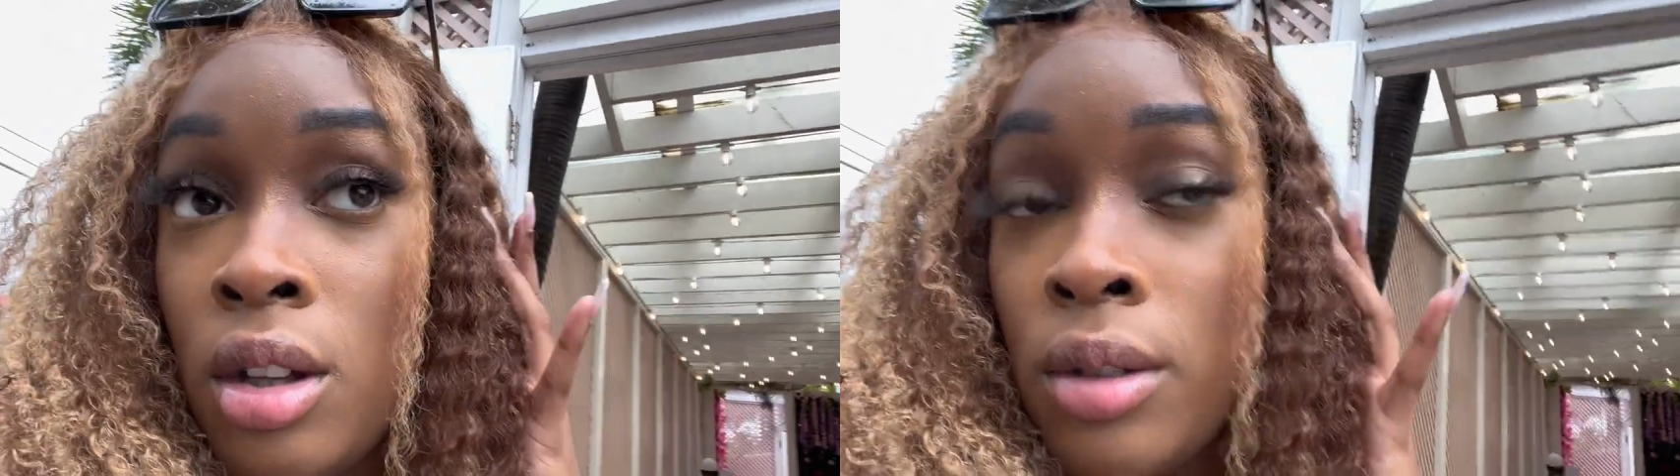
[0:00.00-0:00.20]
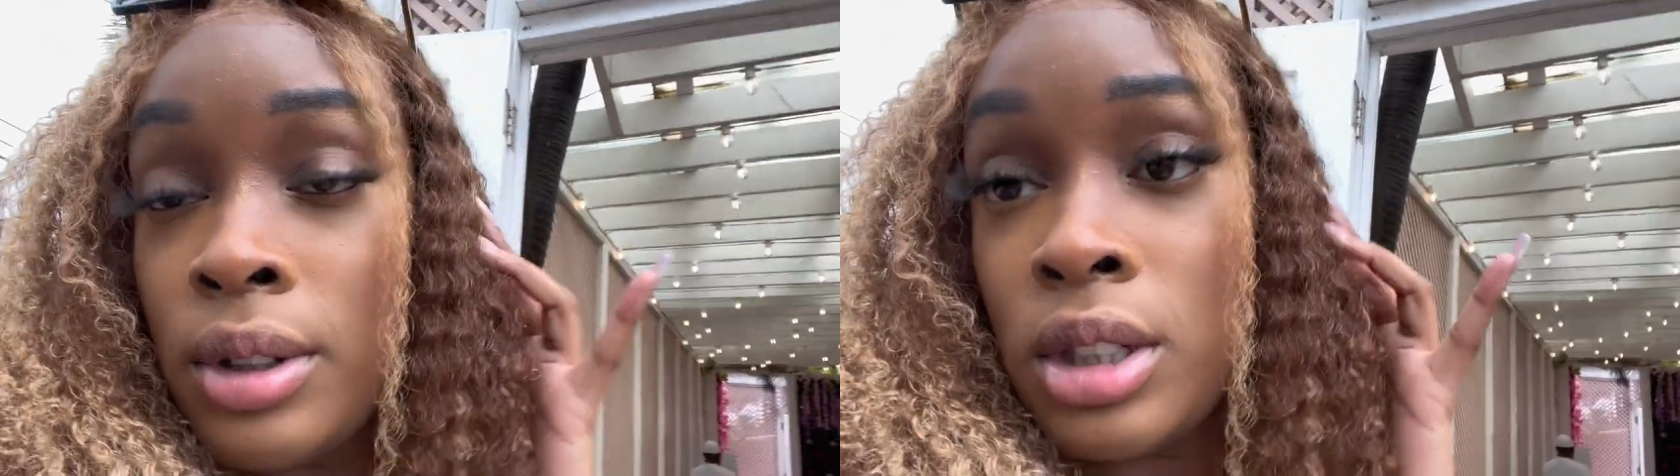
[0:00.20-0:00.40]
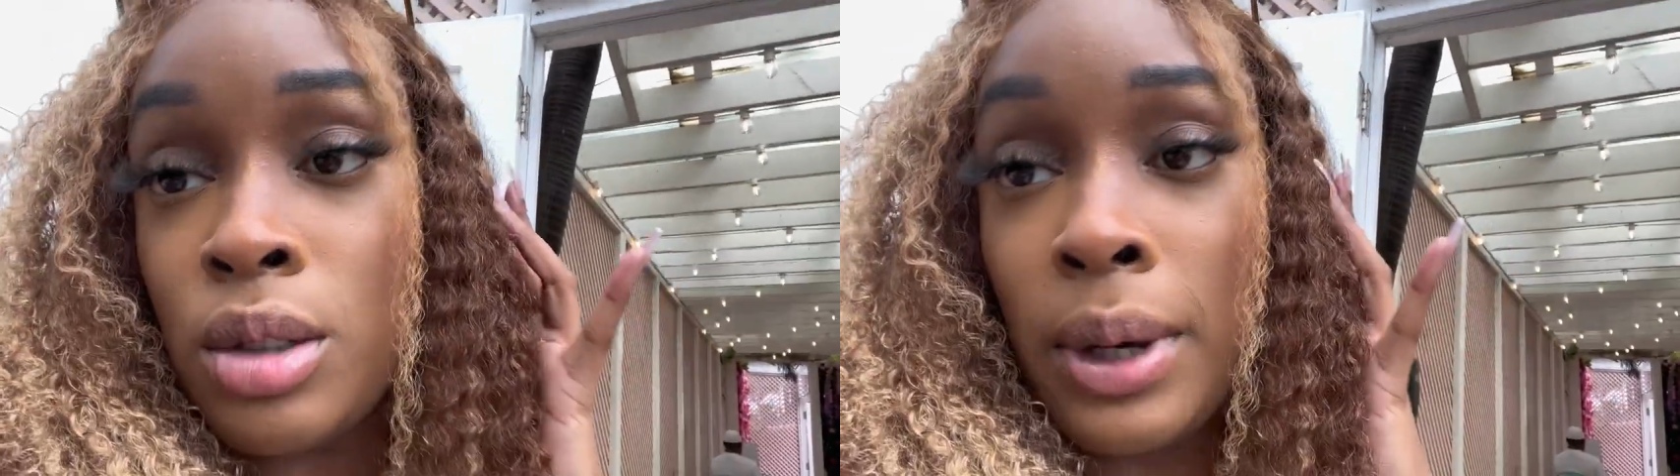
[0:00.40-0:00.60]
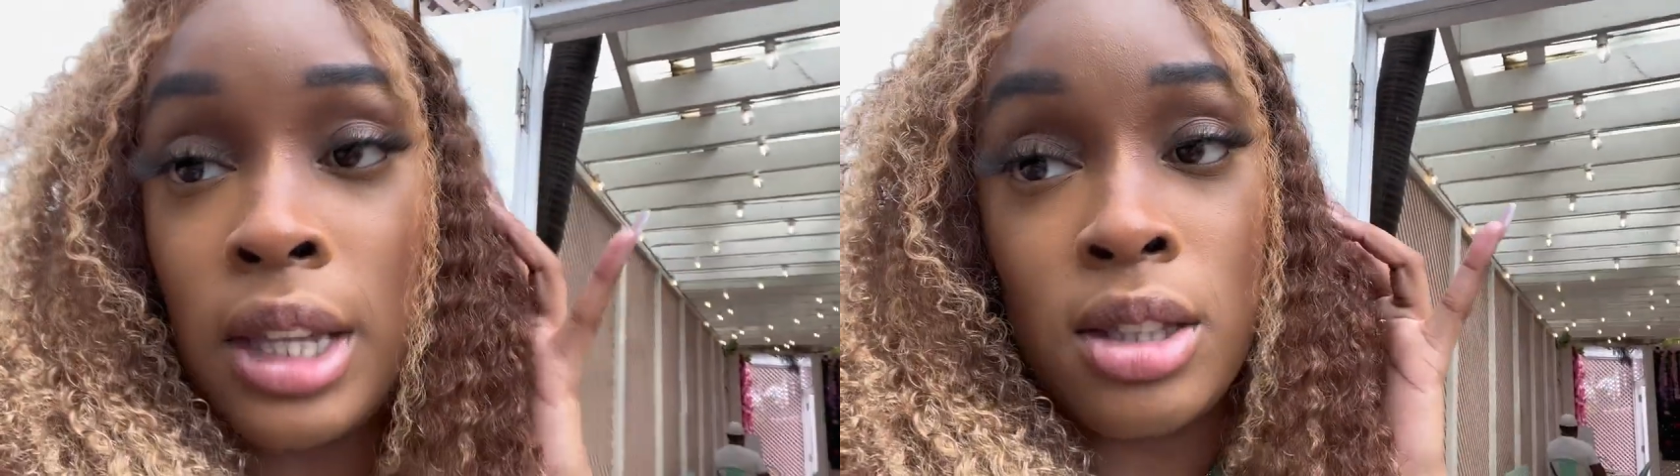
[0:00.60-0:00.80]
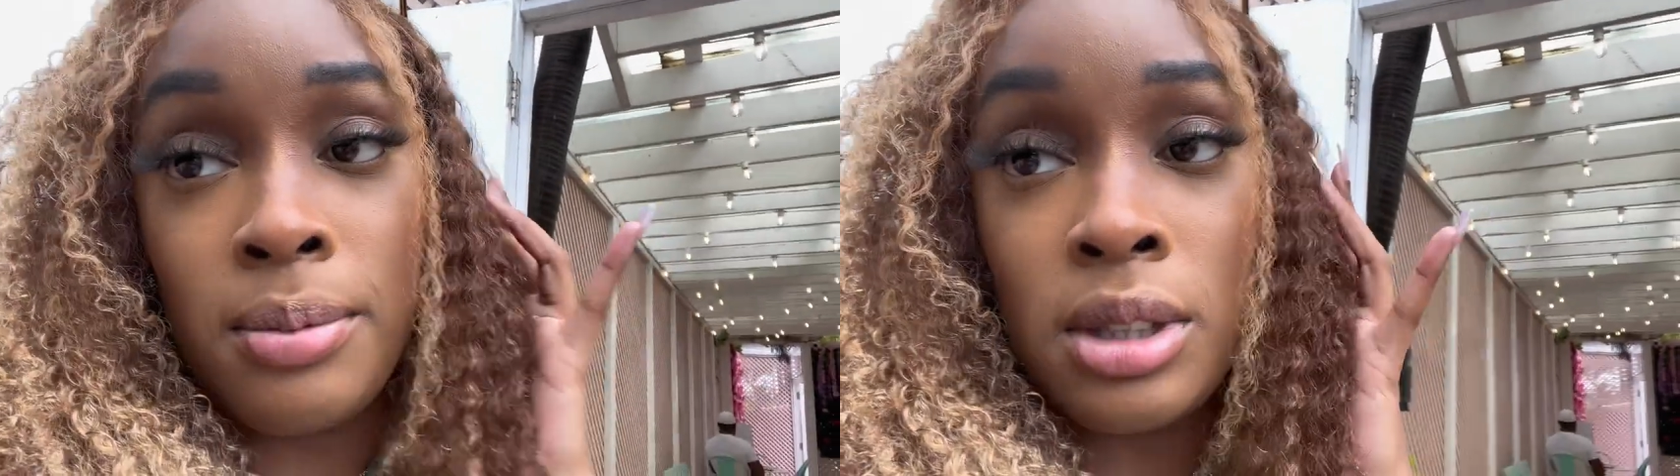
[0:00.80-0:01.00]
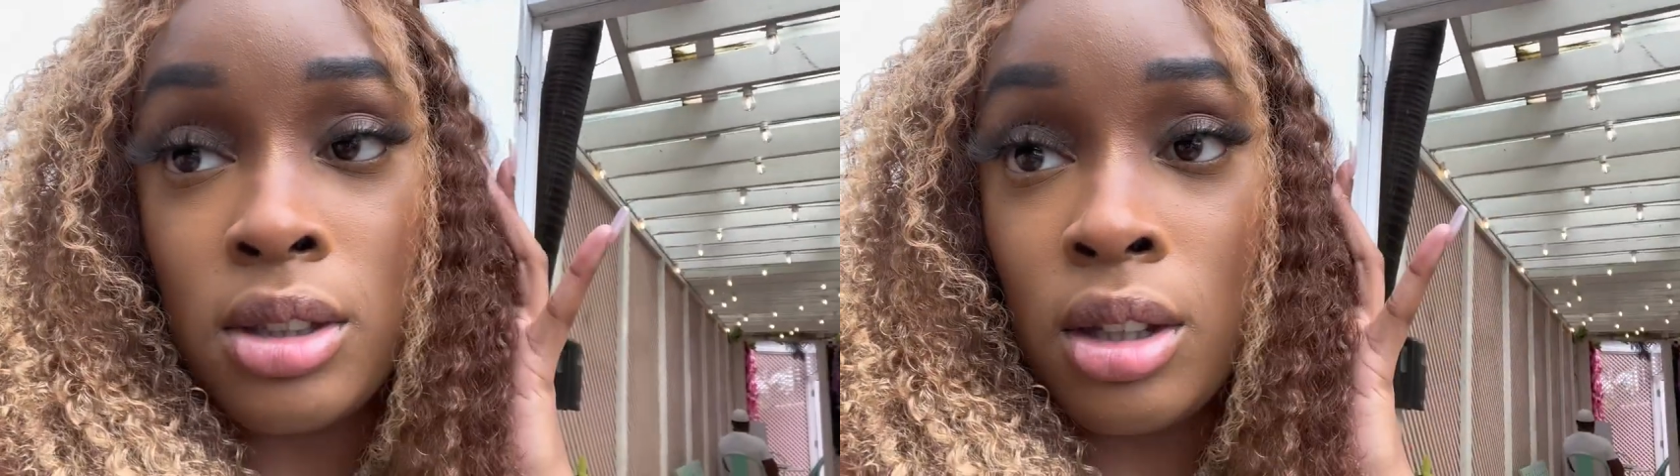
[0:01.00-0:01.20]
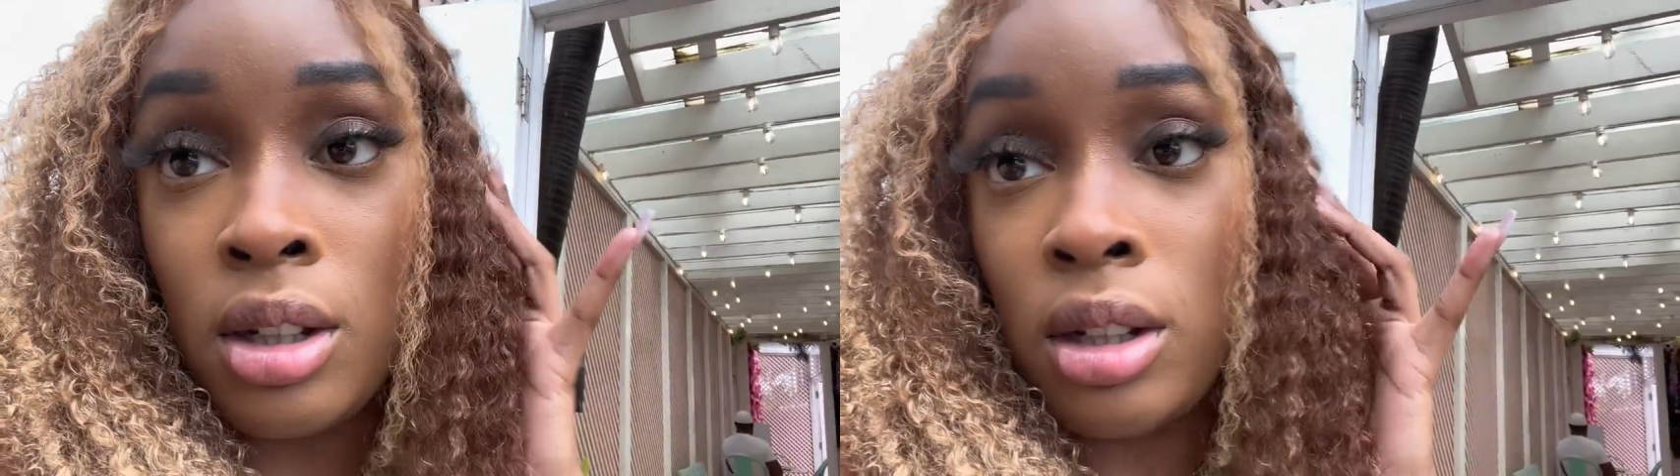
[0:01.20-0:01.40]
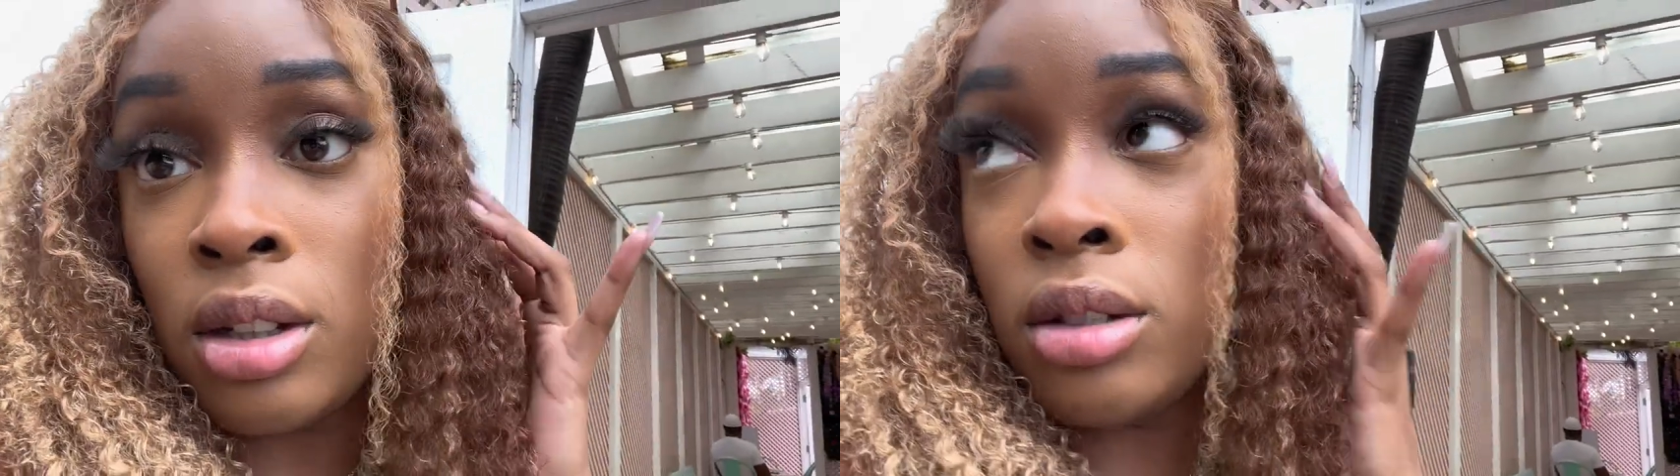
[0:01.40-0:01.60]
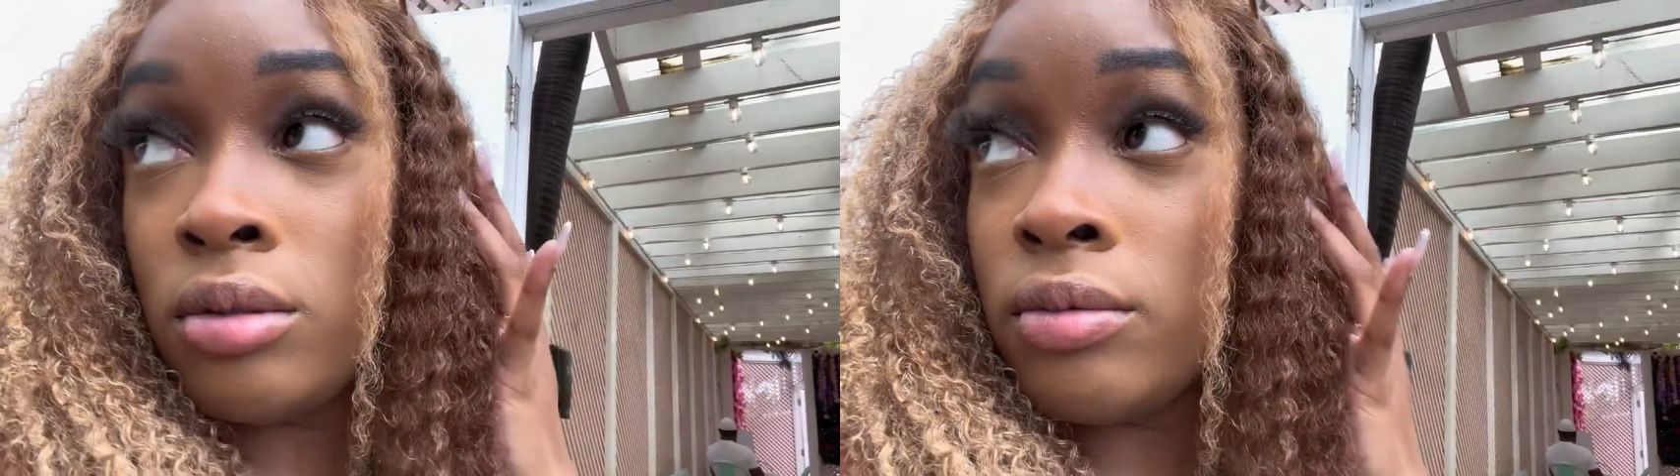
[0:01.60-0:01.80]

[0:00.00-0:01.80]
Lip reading: We just waiting to be seated.